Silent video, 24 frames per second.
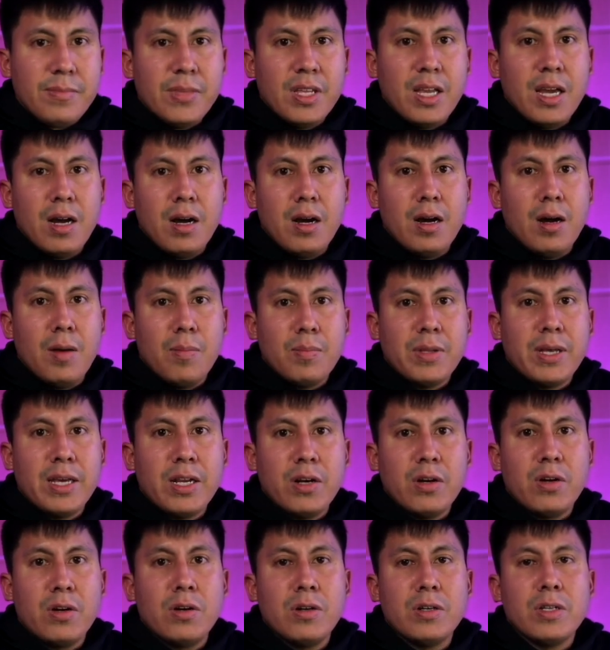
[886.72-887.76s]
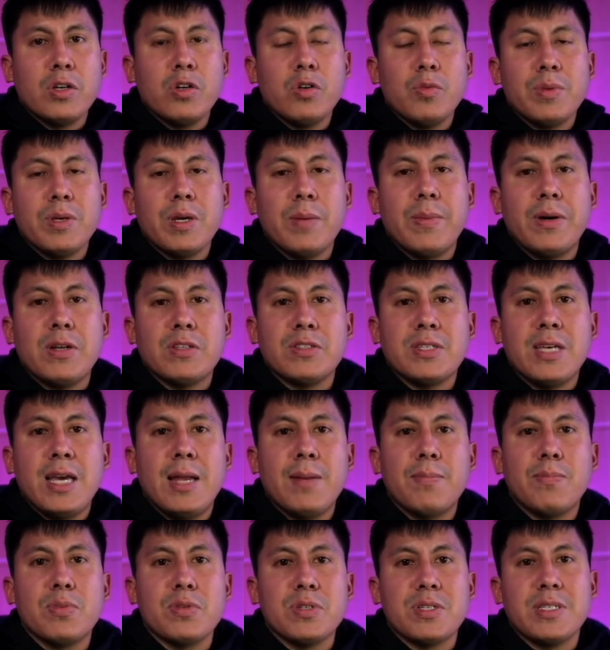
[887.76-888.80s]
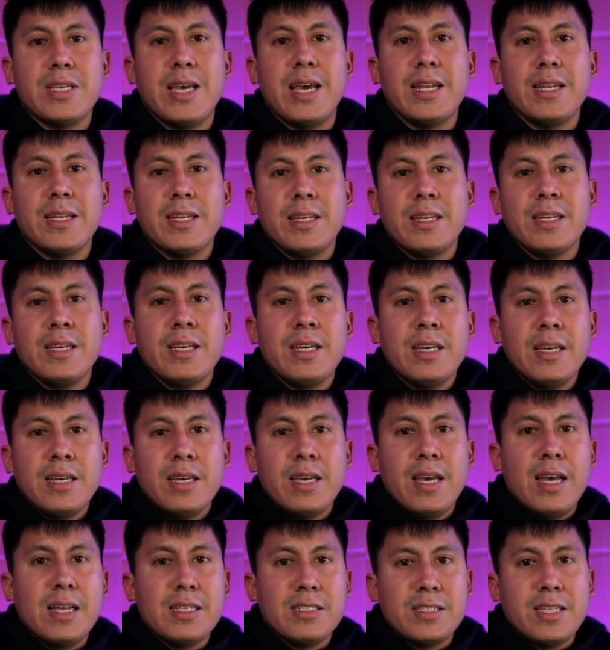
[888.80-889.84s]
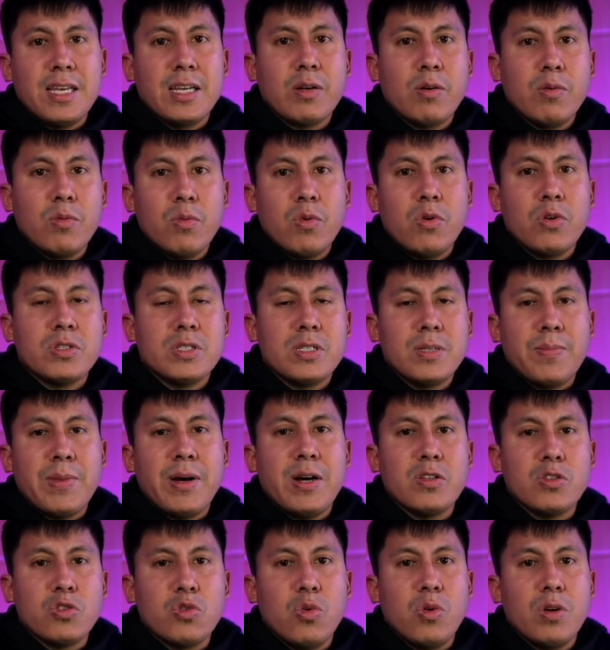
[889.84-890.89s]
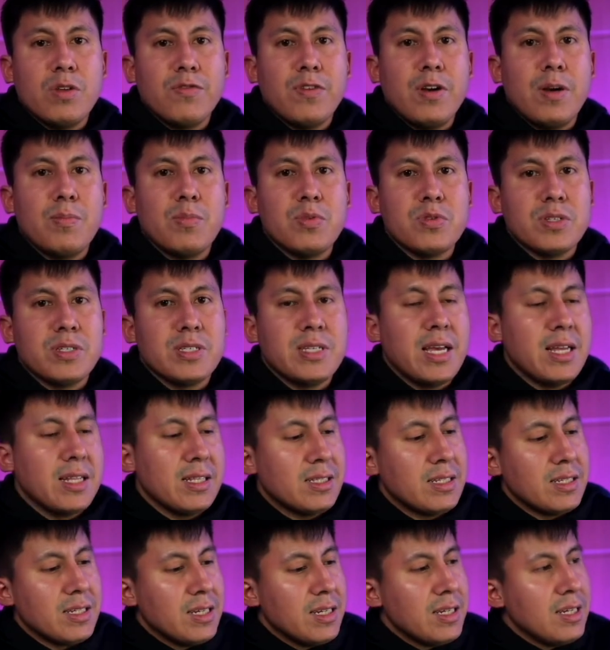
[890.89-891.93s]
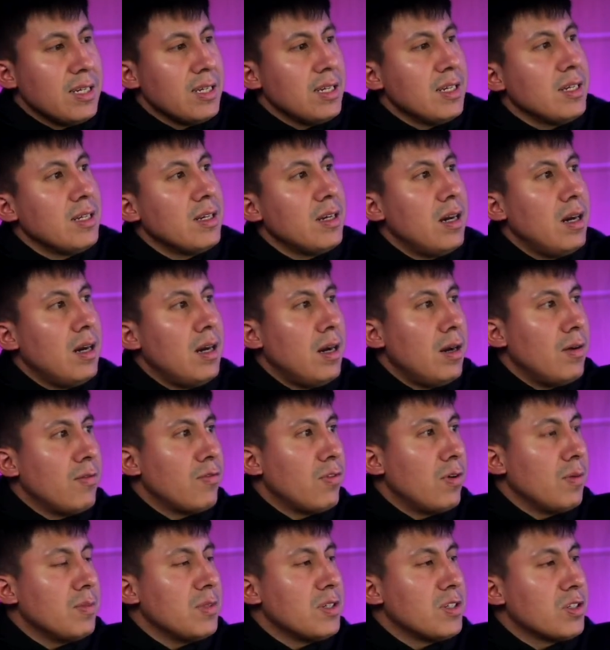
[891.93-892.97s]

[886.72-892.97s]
Uh, play to earn, there'll be about ten percent, and stake and rewards is about twenty-five percent uh, from this